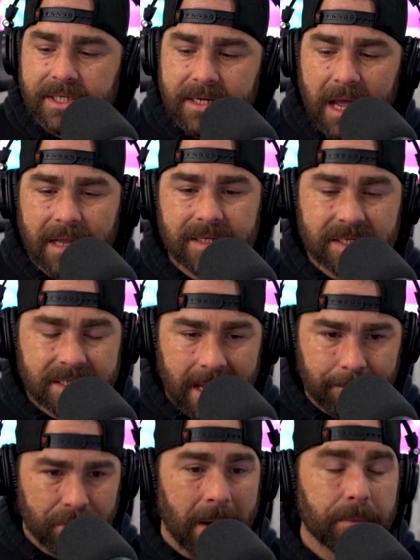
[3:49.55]
not
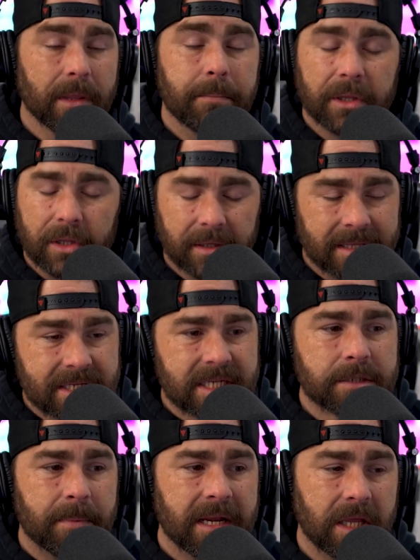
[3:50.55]
set properly. But look, this
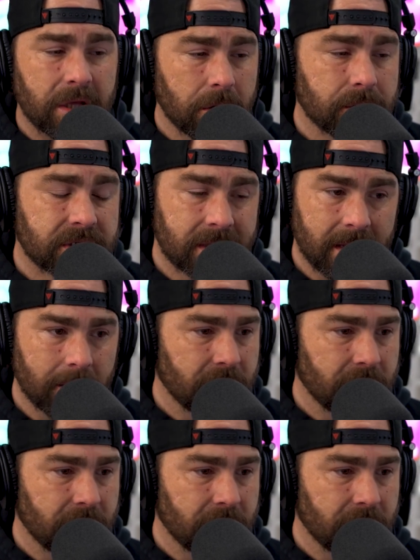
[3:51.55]
has been a huge thing.